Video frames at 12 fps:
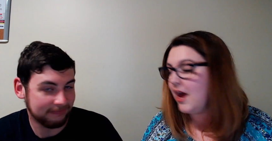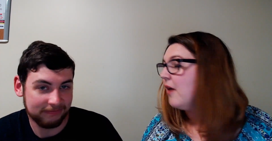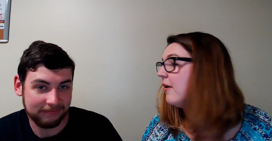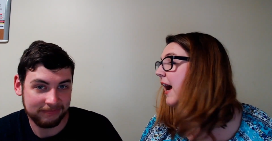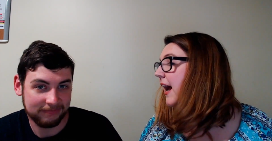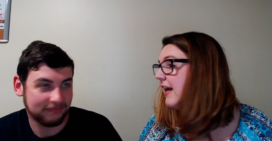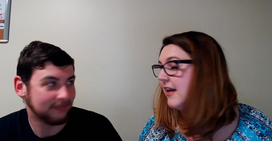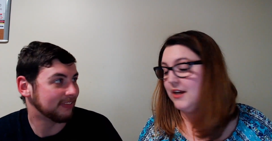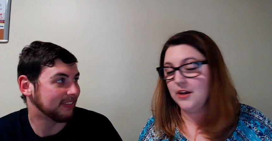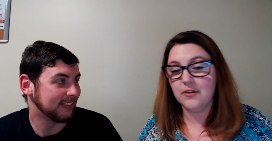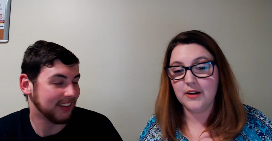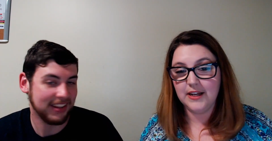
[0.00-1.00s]
Speaker 1: Okay,
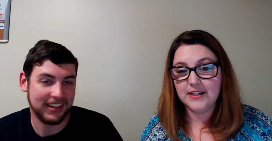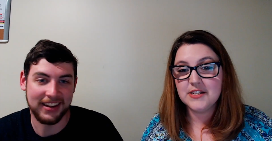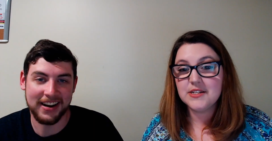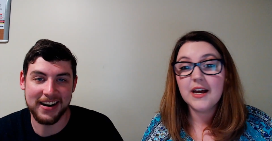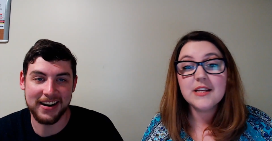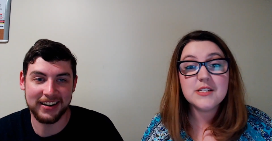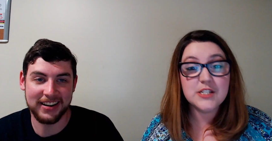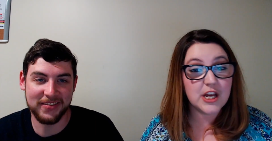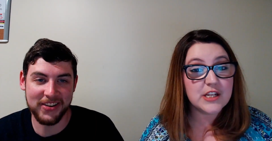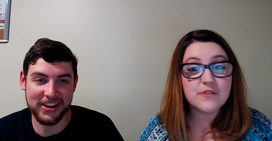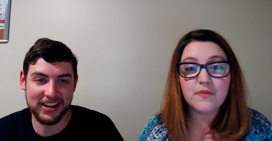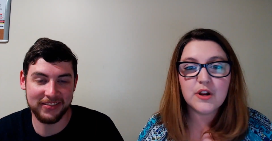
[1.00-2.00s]
he agreed to All just, right,
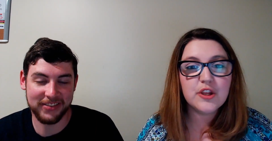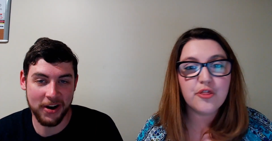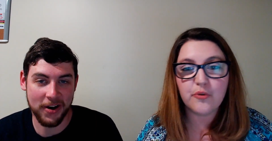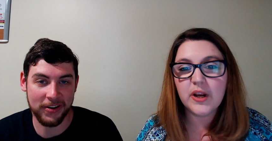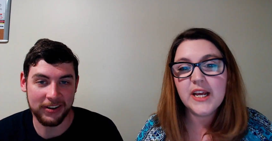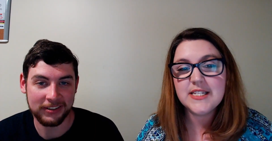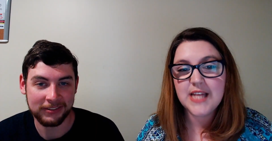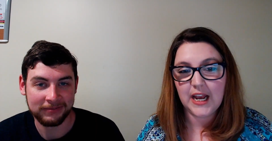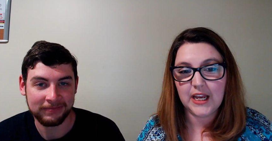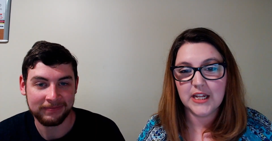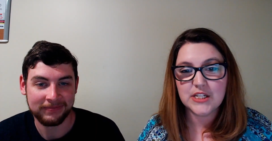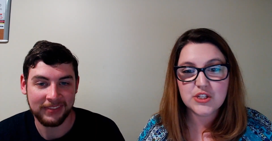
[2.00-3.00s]
just for up, three Carl.
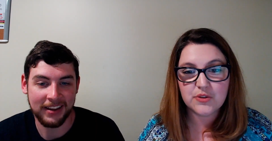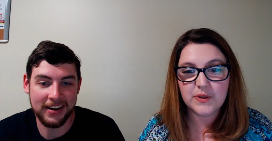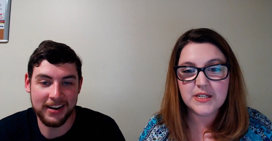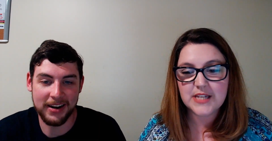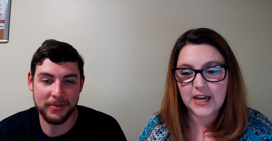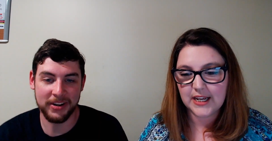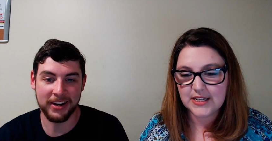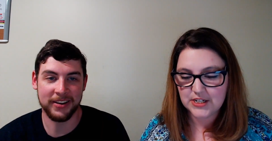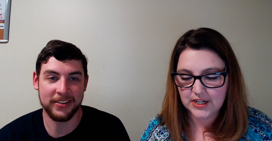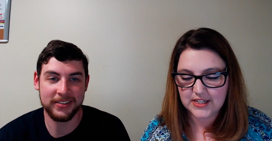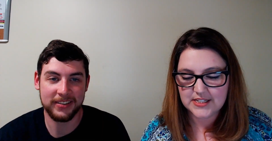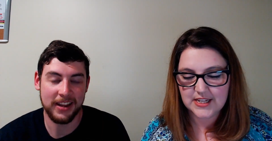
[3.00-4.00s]
seconds. Three right, seconds
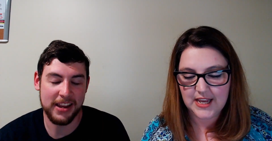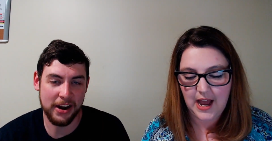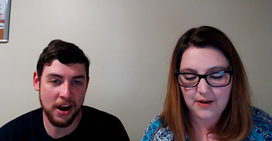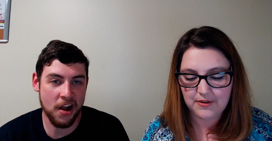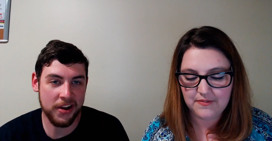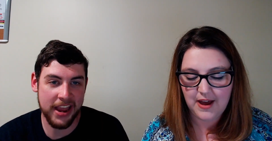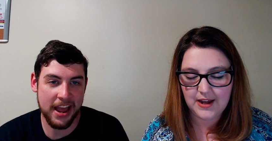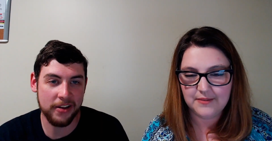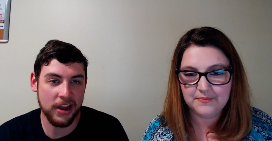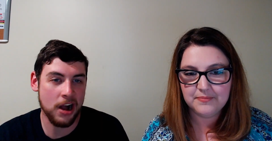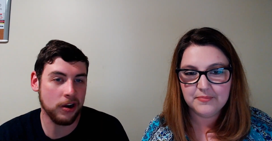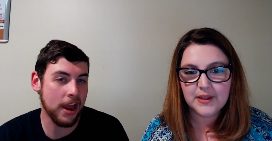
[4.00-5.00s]
you can see. Here, I'll
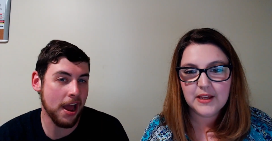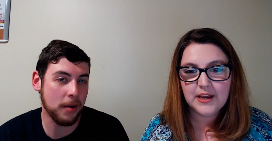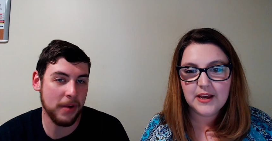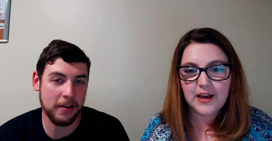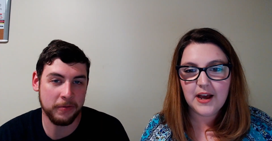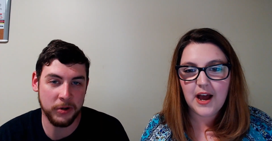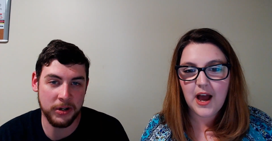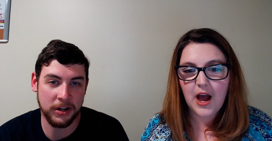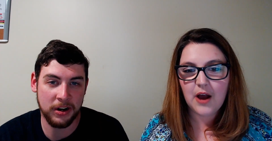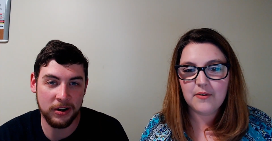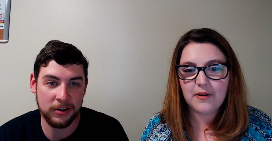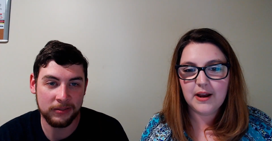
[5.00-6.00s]
count.
Speaker 2: I'll count him out for you,
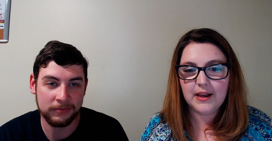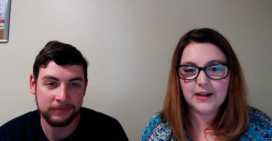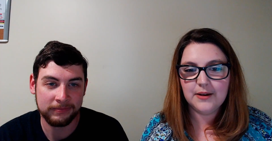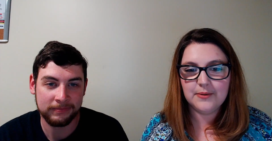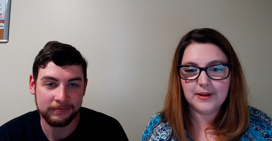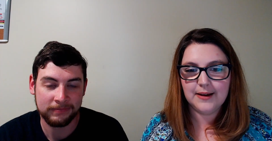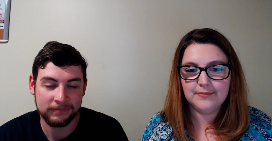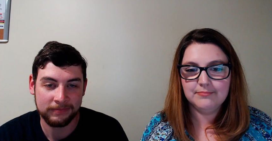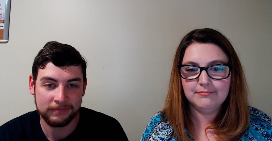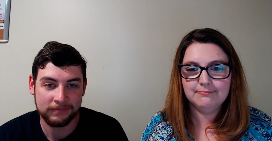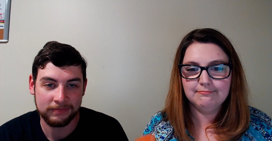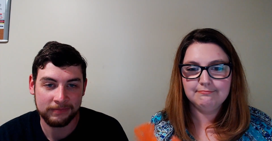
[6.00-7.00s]
Carl. All
Speaker 1: right, here we go.
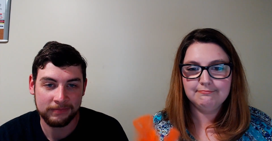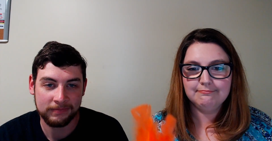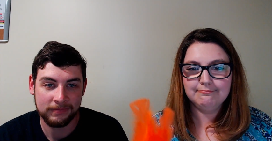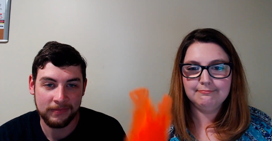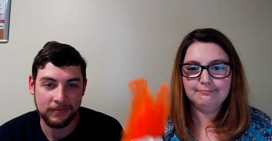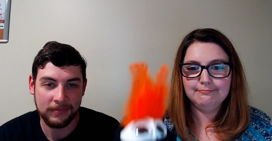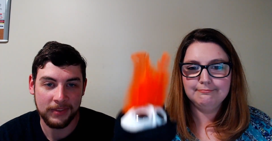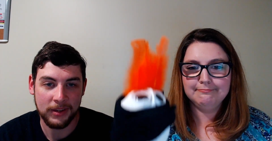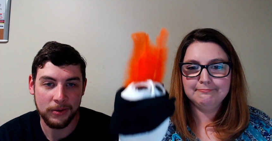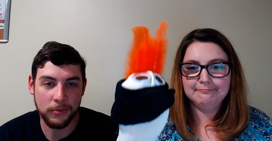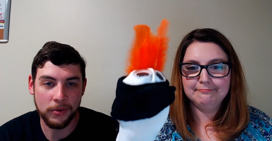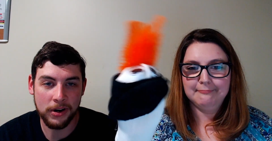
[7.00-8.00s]

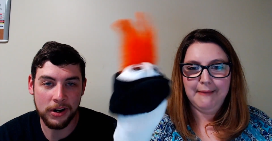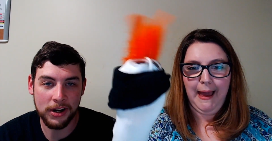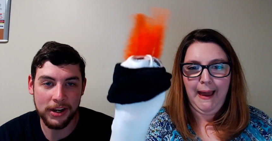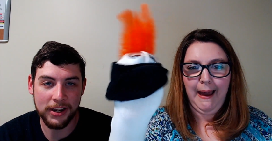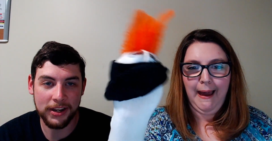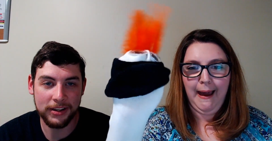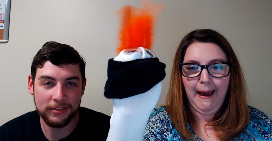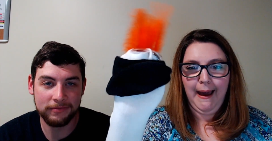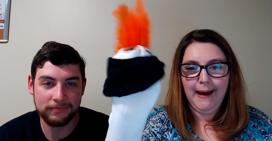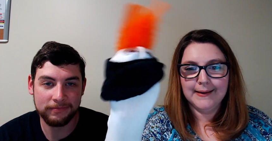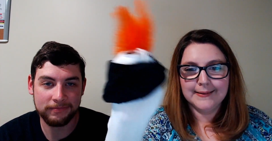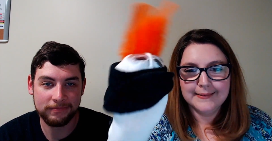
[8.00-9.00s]
Speaker 2: One.
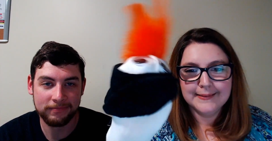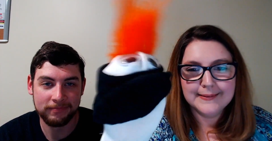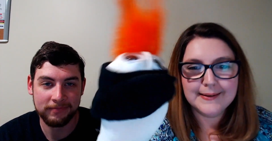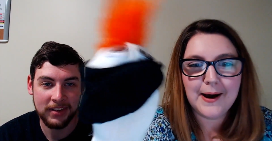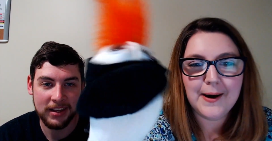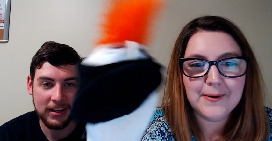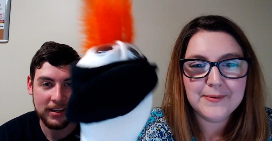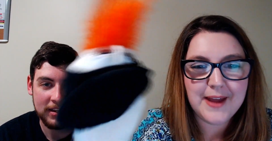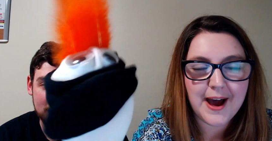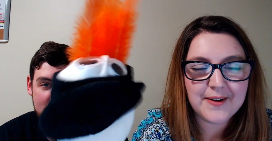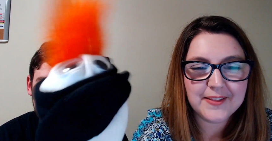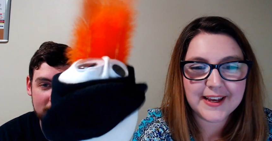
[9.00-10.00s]
Speaker 1: Oh
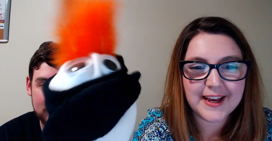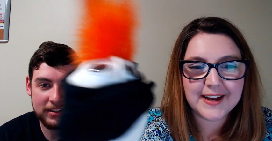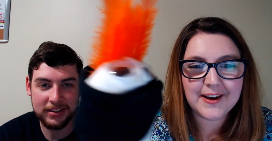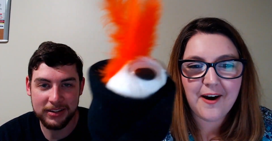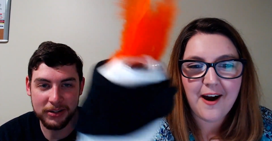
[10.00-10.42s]
no, look at